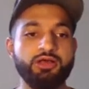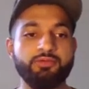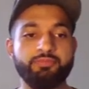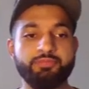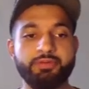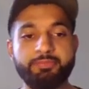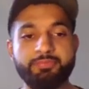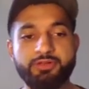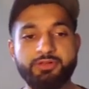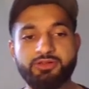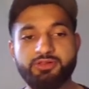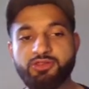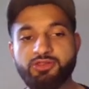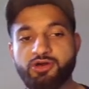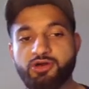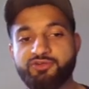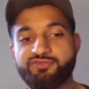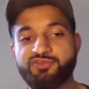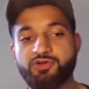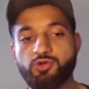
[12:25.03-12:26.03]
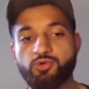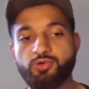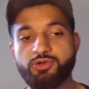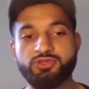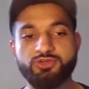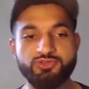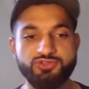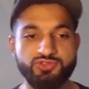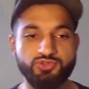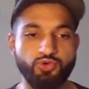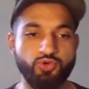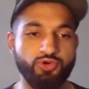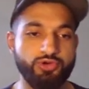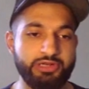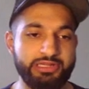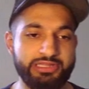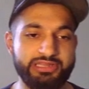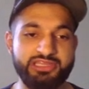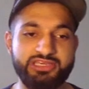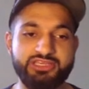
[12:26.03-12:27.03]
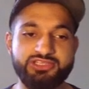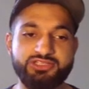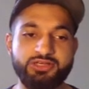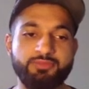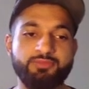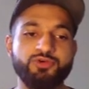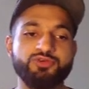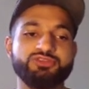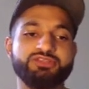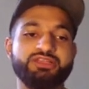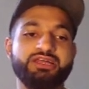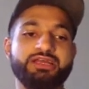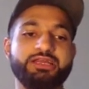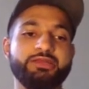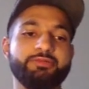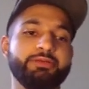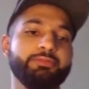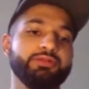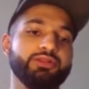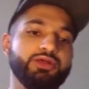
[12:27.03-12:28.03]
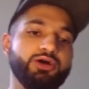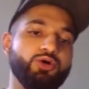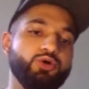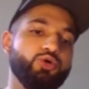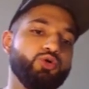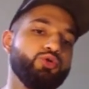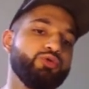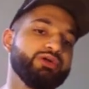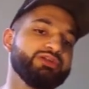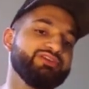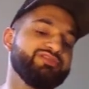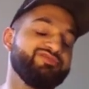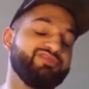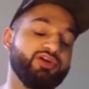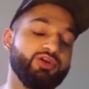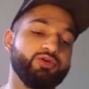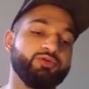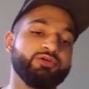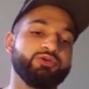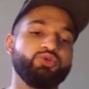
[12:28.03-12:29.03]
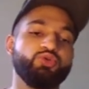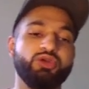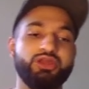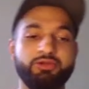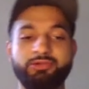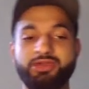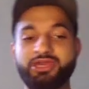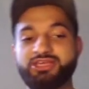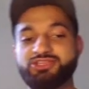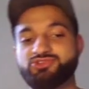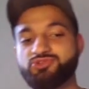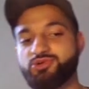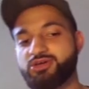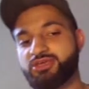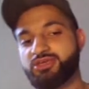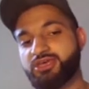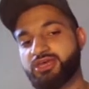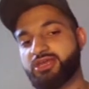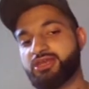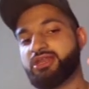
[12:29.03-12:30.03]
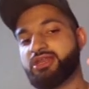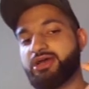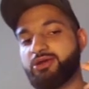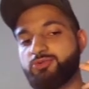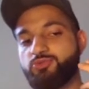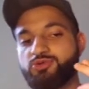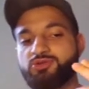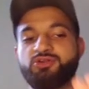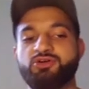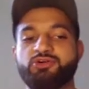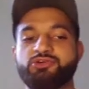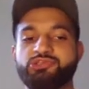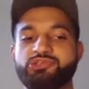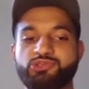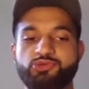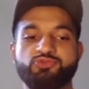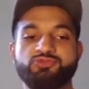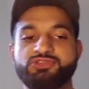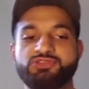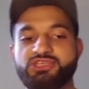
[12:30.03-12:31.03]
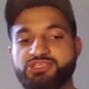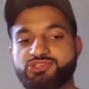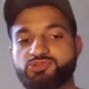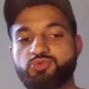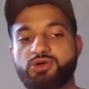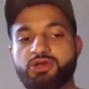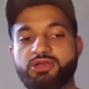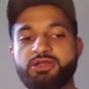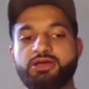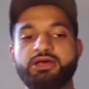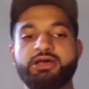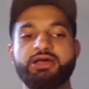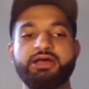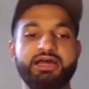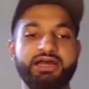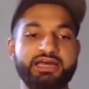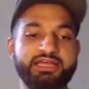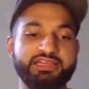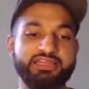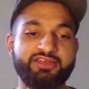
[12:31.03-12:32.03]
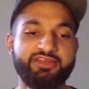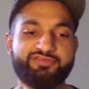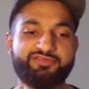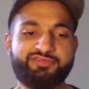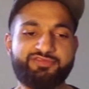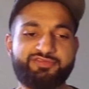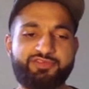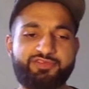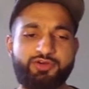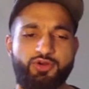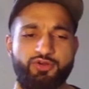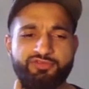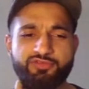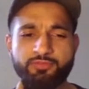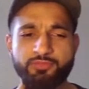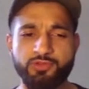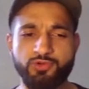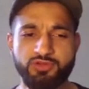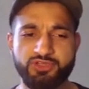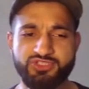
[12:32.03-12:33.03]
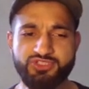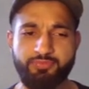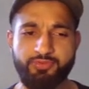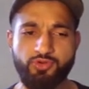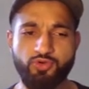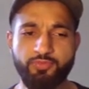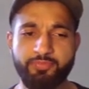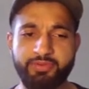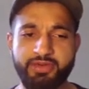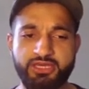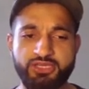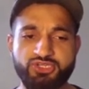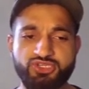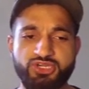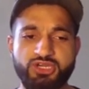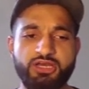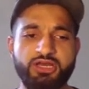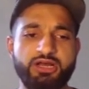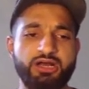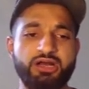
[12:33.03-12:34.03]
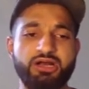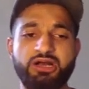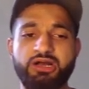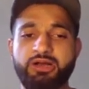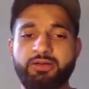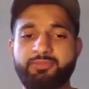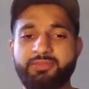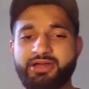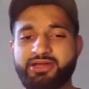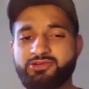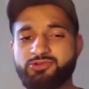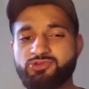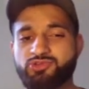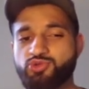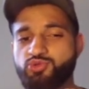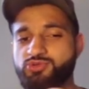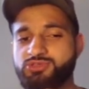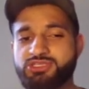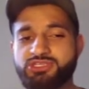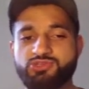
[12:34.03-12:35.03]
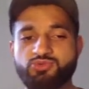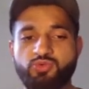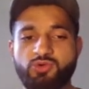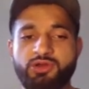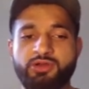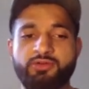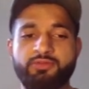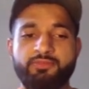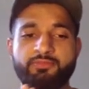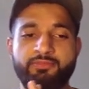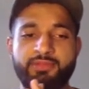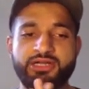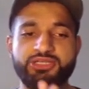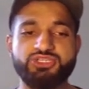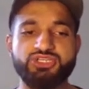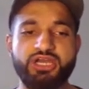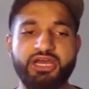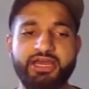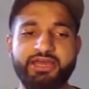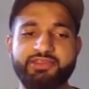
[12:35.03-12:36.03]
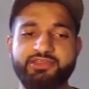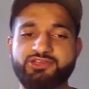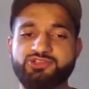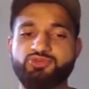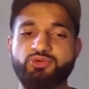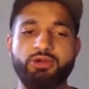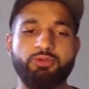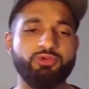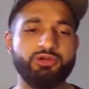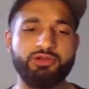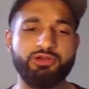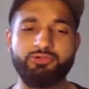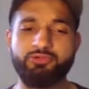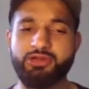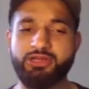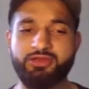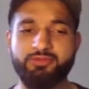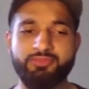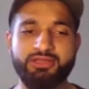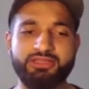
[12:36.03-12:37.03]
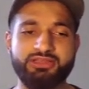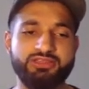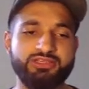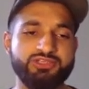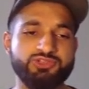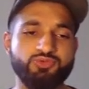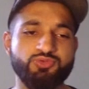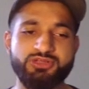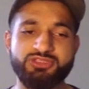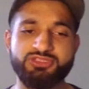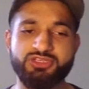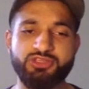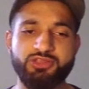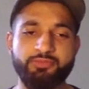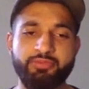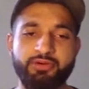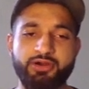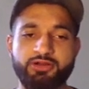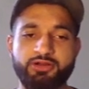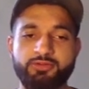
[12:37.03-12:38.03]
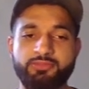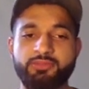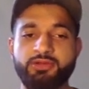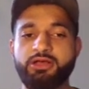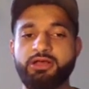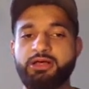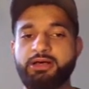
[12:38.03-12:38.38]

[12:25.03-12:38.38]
People that are following your story, these are most likely people that are already following you anyway, so again, I would not use this one. And then follow from the explore page, um, I don't use this one much either, so I wouldn't recommend these ones at the bottom.